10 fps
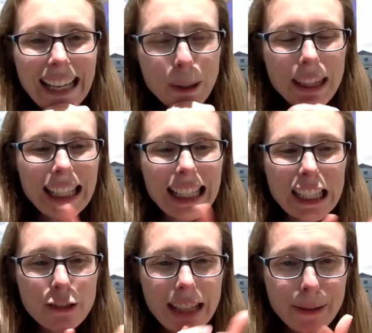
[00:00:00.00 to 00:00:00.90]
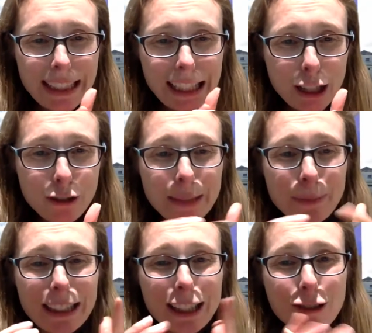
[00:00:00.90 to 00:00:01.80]
so I think it's 3 weeks at
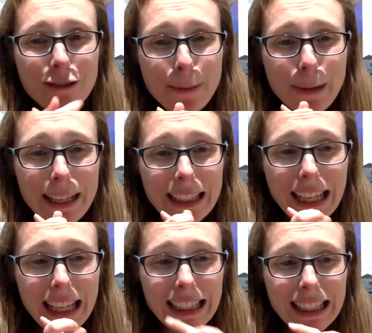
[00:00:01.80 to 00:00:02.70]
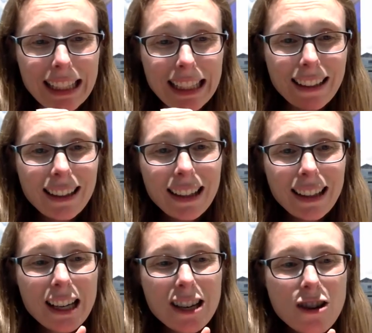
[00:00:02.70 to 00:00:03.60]
Christmas, 3 weeks at Easter.
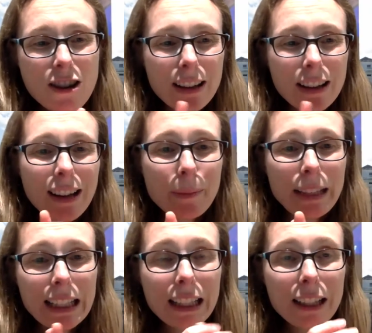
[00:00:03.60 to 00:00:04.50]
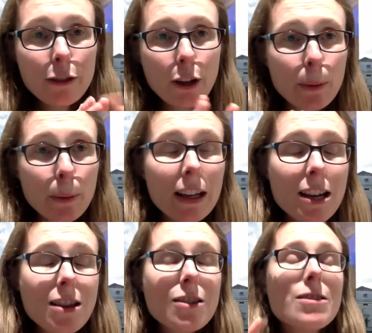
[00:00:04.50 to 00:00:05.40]
I mean, you know,
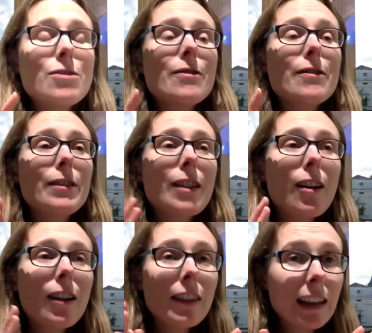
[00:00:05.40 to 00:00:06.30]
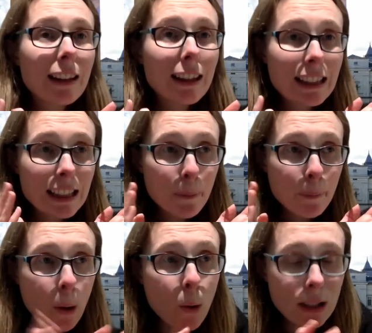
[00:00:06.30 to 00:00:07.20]
I think that it's
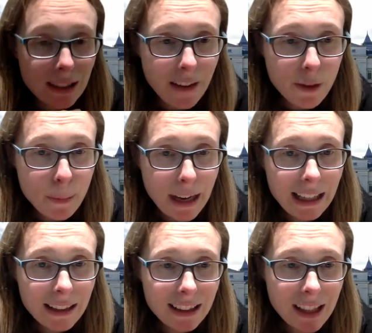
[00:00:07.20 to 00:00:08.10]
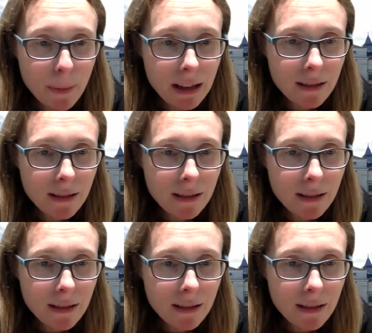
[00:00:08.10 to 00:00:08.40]
important to have a break in the summer.